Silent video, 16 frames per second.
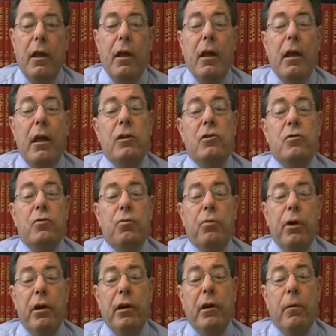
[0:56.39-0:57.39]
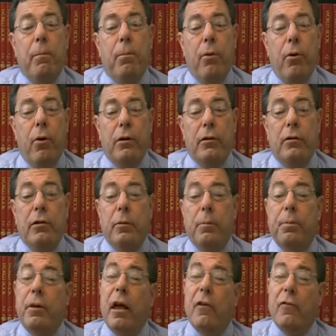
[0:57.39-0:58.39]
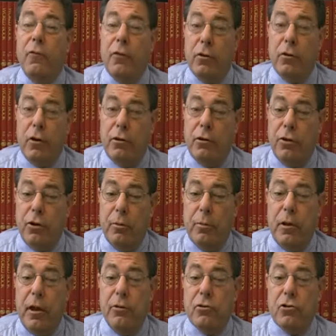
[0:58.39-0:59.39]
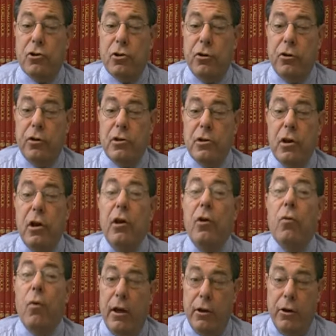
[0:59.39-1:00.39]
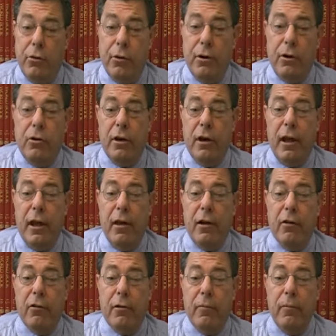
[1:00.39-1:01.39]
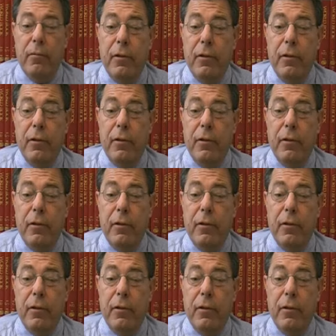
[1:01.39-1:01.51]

It's really important to apply for long-term care insurance while you're in good health.